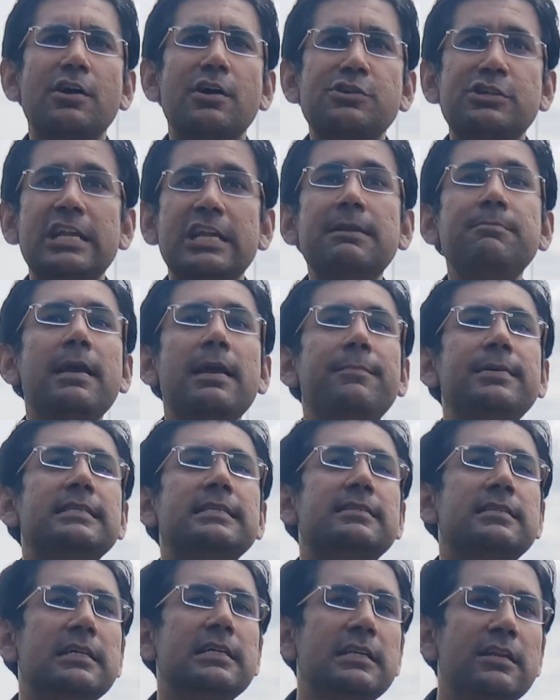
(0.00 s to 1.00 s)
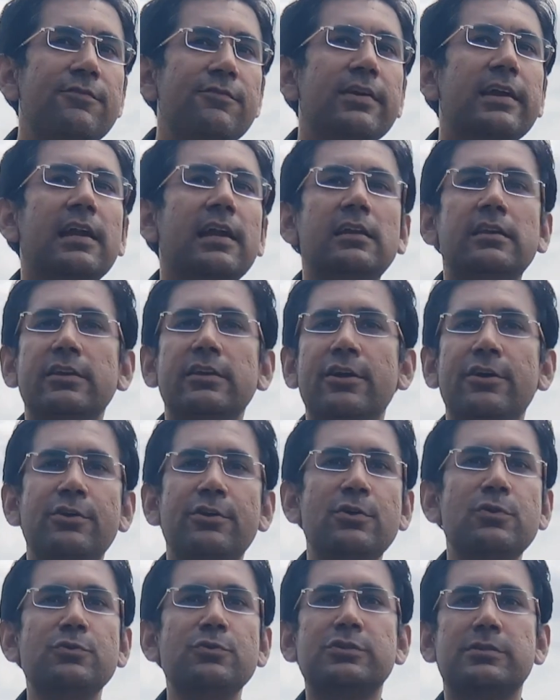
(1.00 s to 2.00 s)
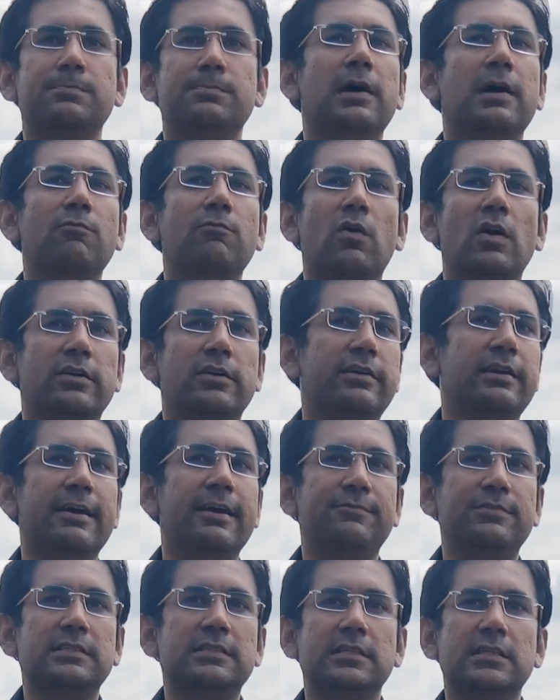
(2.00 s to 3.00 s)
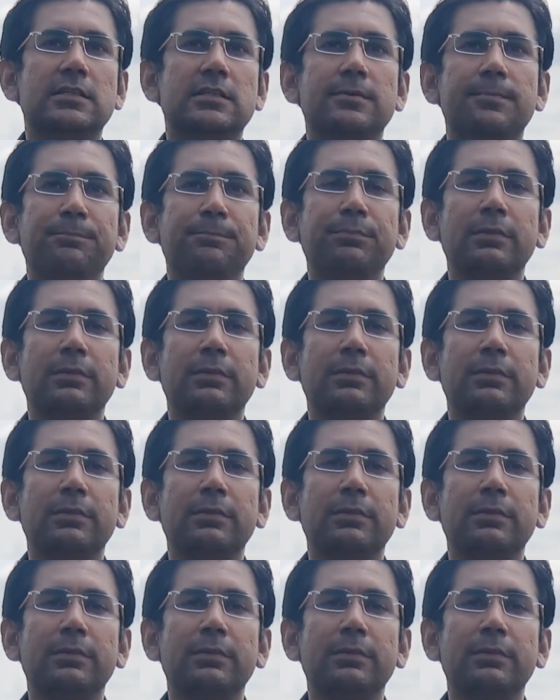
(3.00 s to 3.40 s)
Yield may be significantly reduced by water deficit.